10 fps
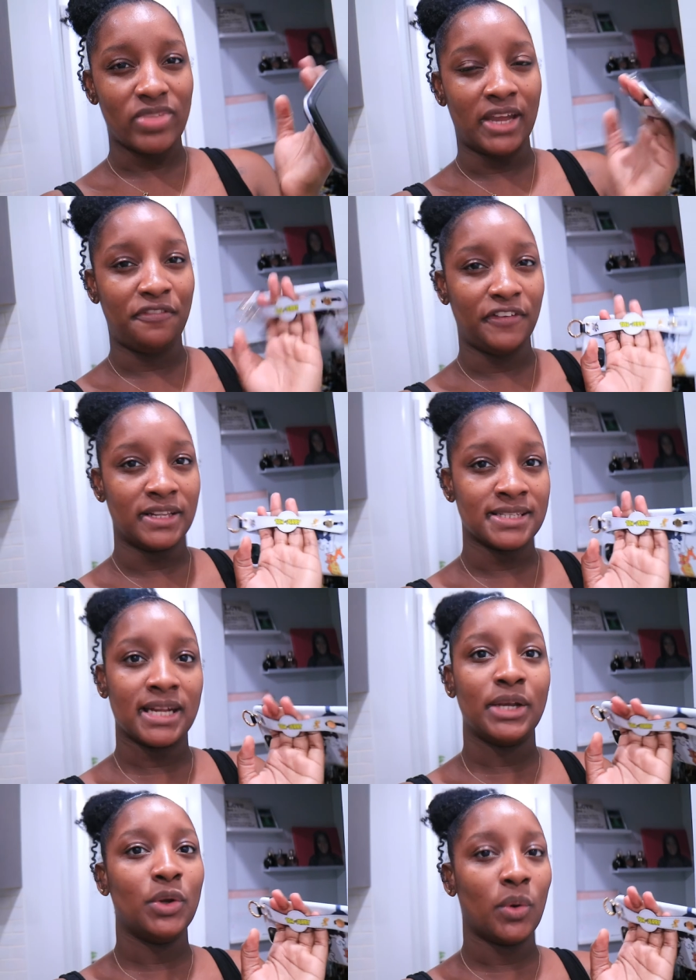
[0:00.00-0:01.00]
it feels
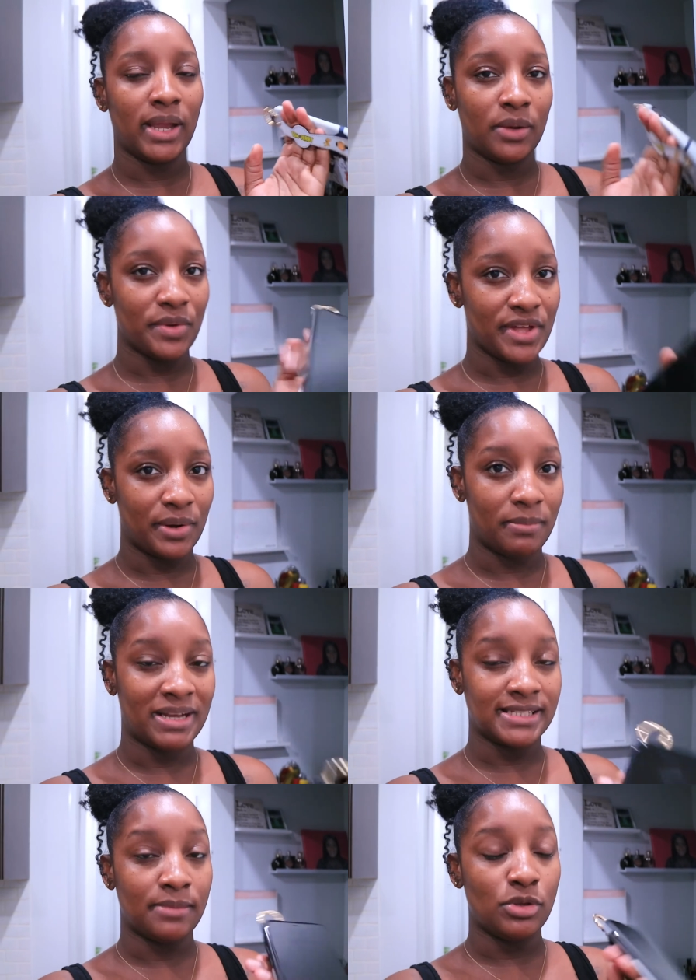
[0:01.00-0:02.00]
annoying without it,
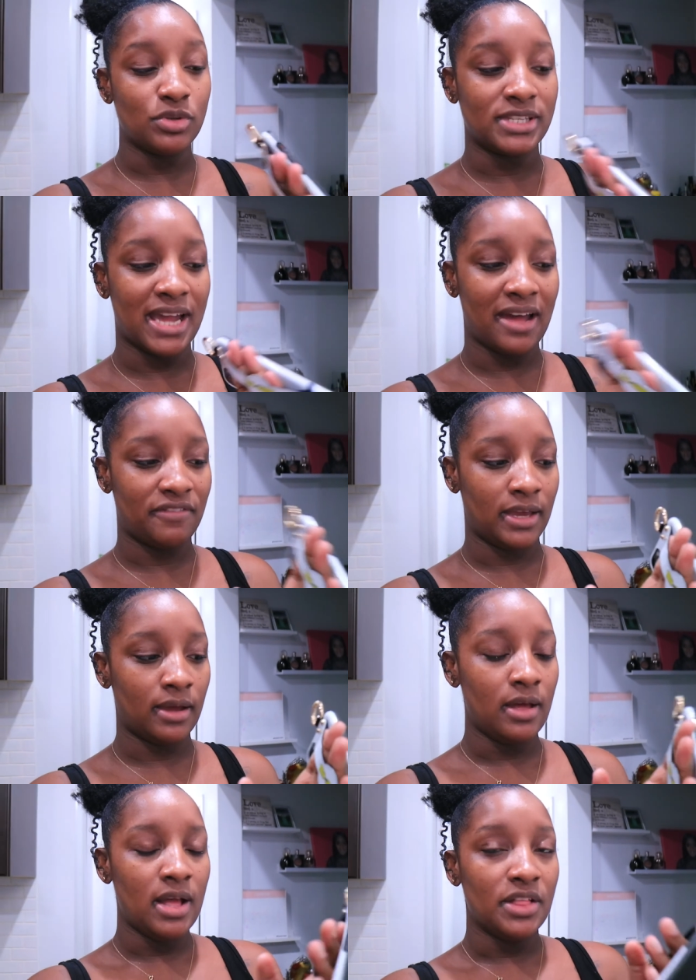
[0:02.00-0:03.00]
because I'm used to
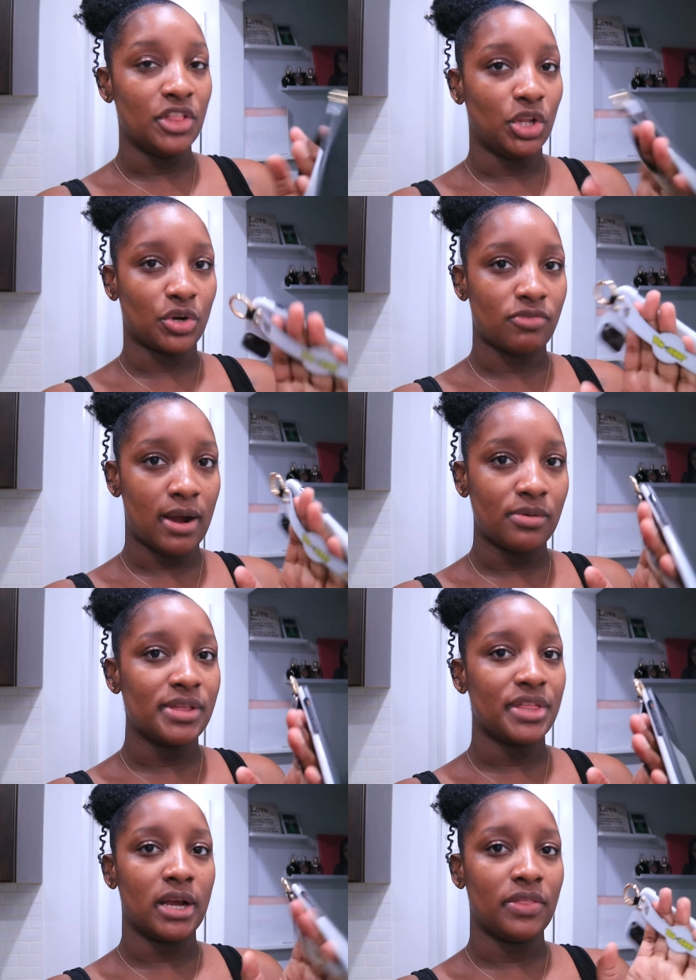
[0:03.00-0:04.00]
having the little round
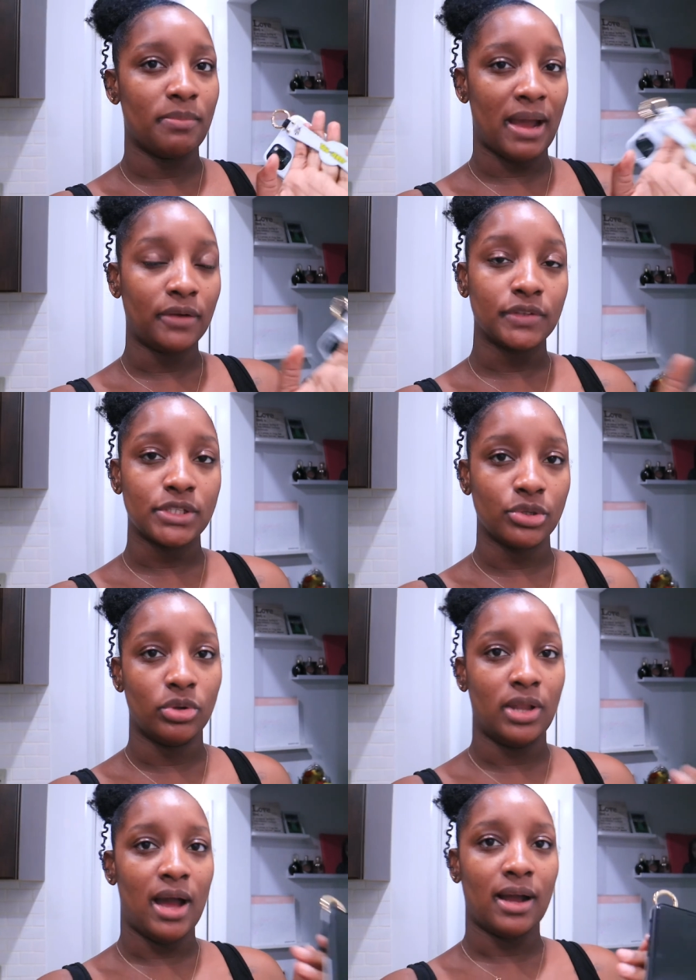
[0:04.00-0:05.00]
thing on the back for
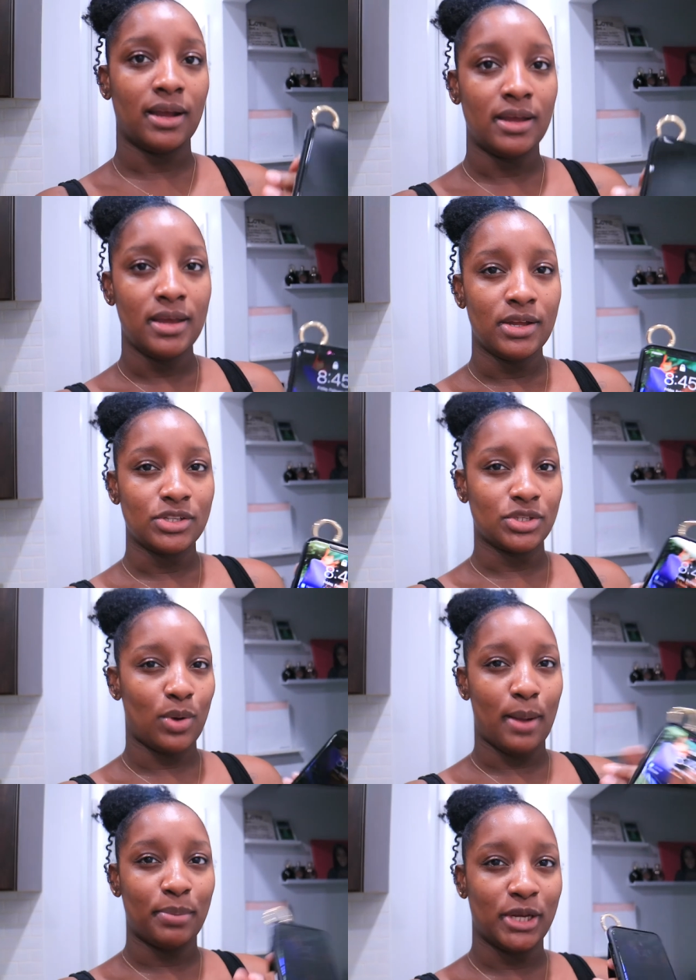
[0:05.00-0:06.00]
so long.
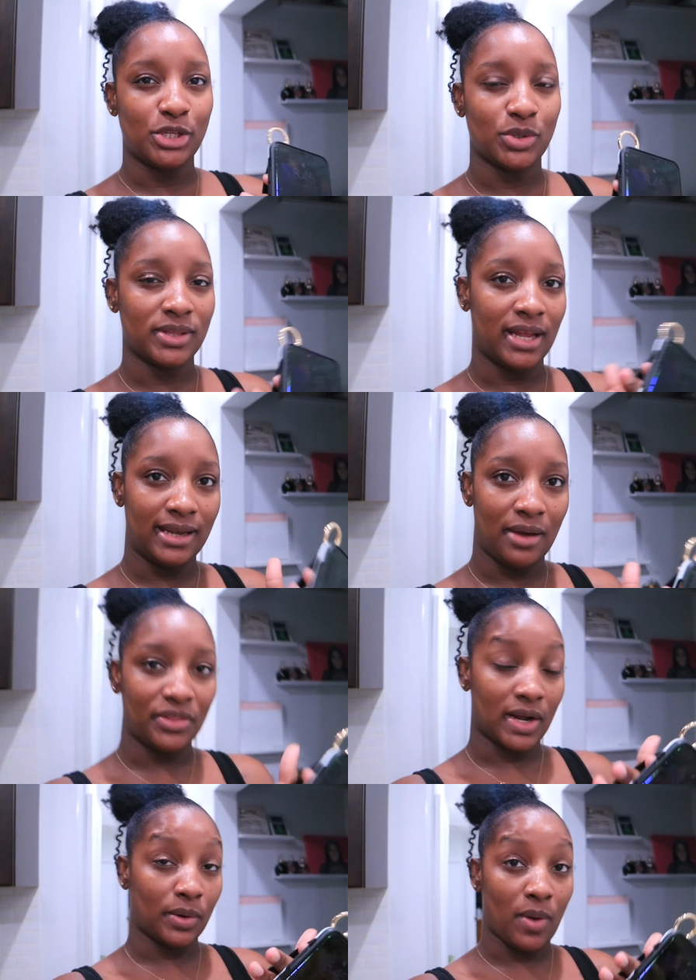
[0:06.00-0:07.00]
So I'm pretty sure that
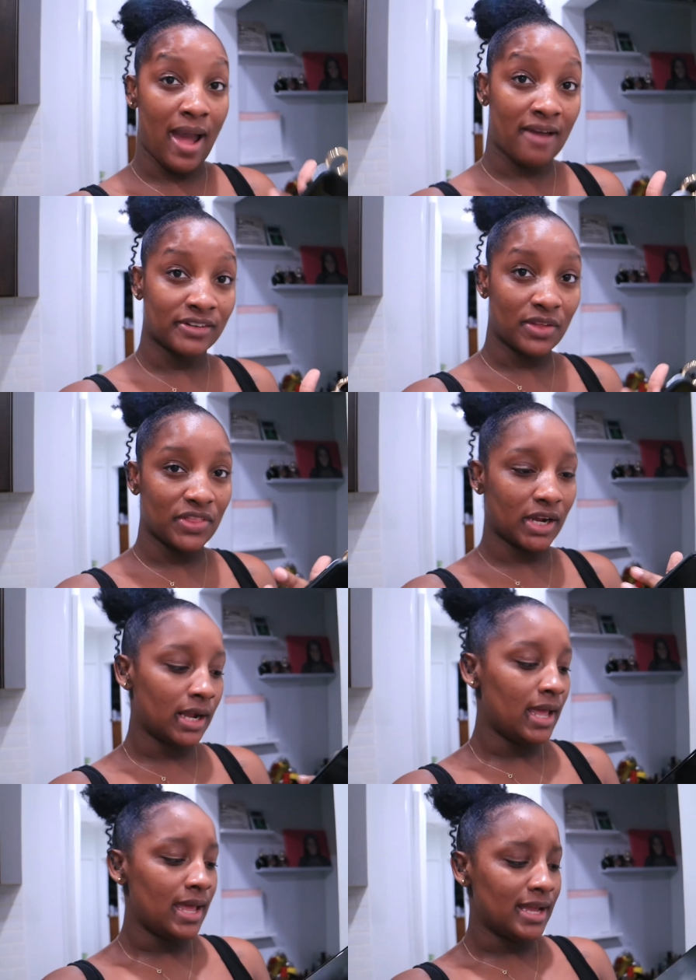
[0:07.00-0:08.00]
now that I don't have it on
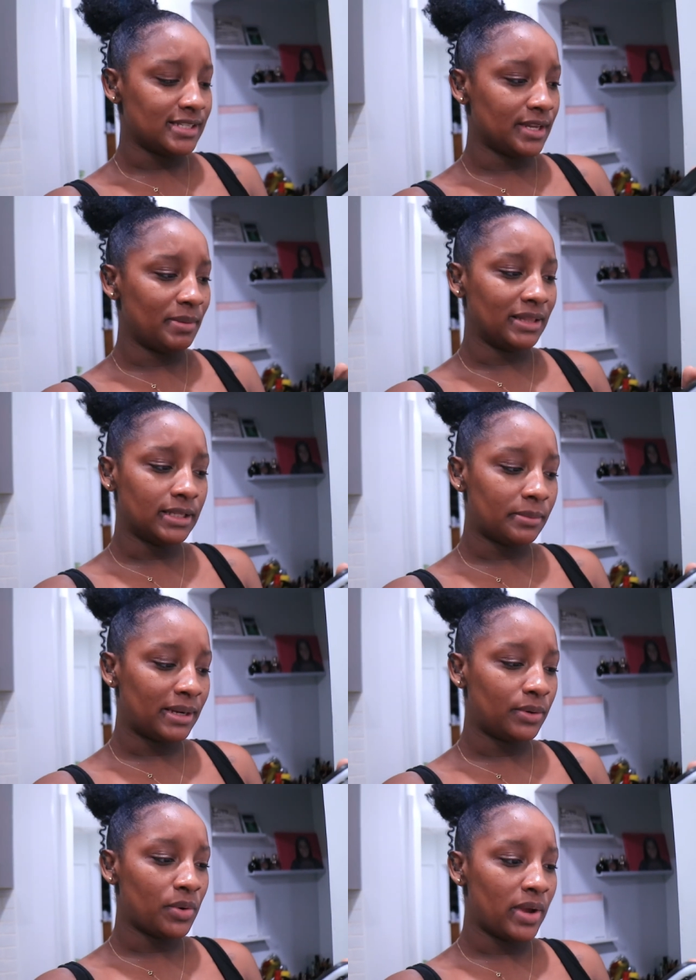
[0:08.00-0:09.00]
there, it's gonna be a little
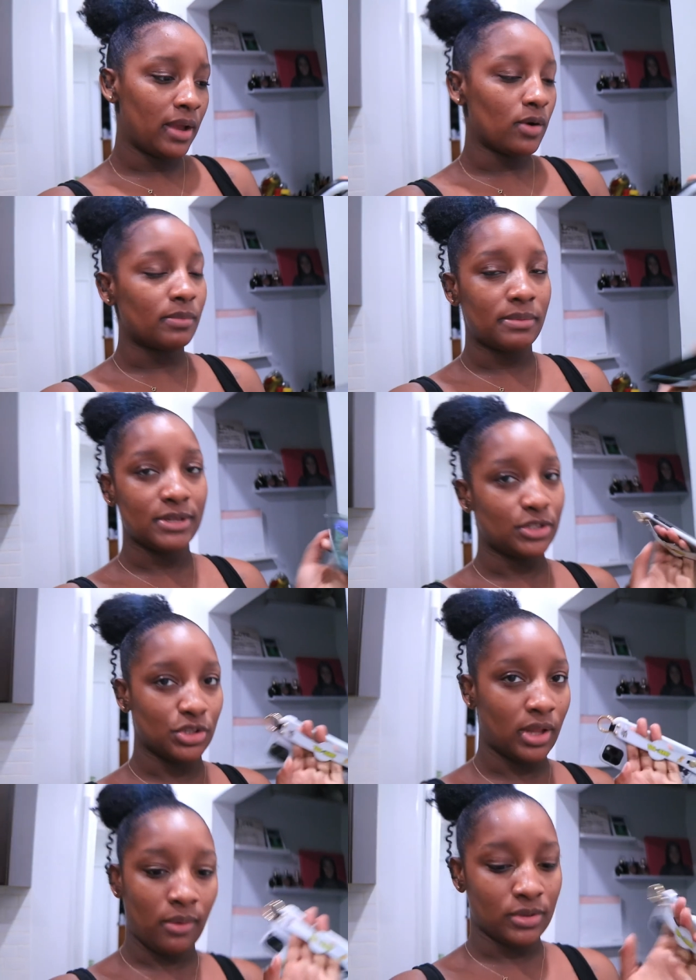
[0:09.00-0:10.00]
bit annoying, or
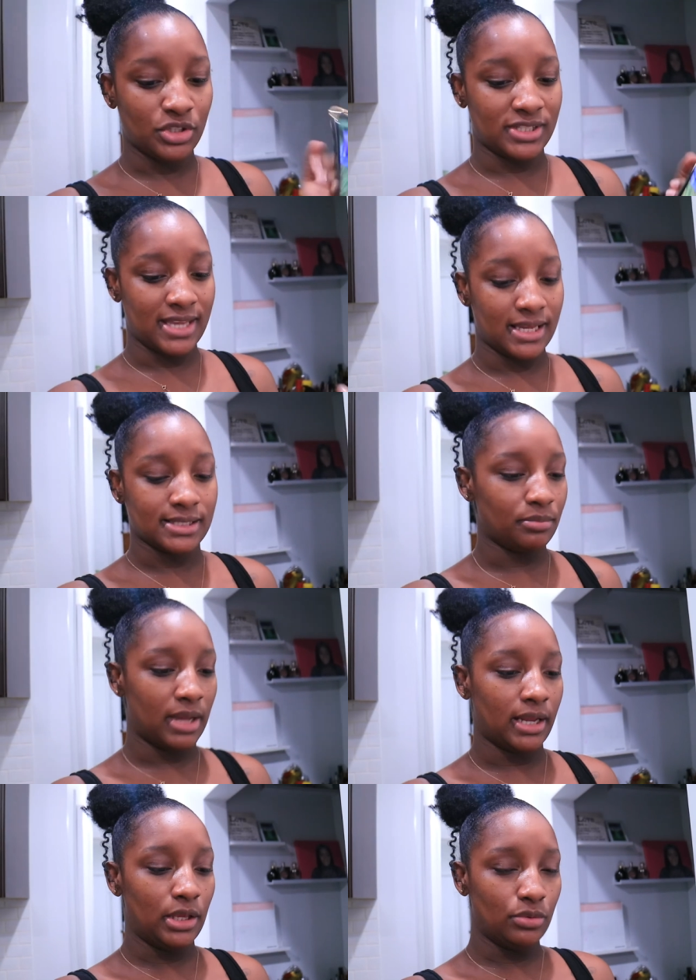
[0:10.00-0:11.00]
maybe it will just take some
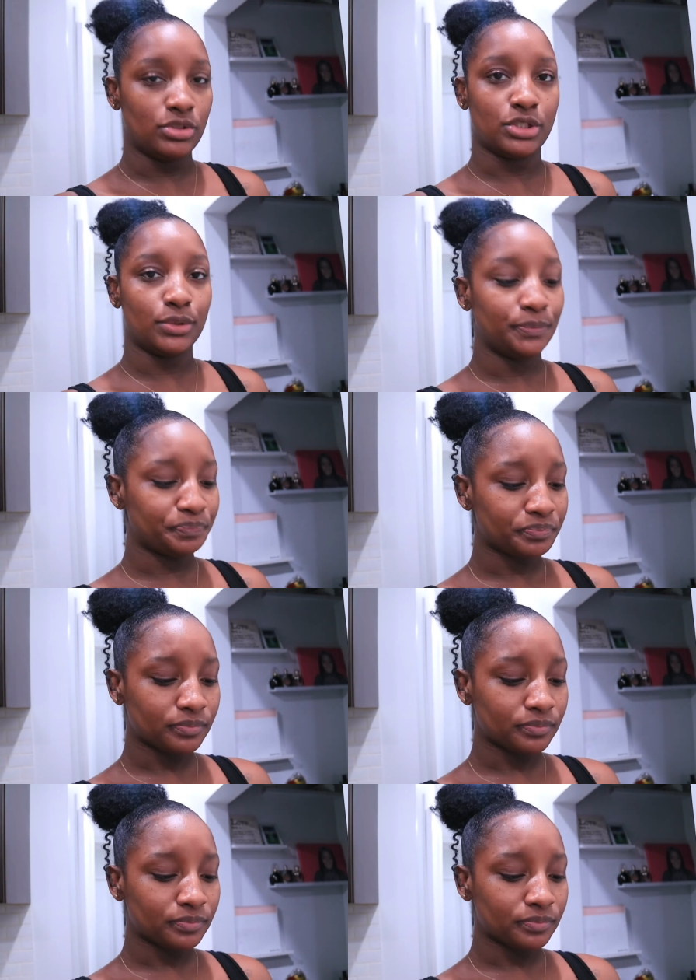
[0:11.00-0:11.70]
getting used to.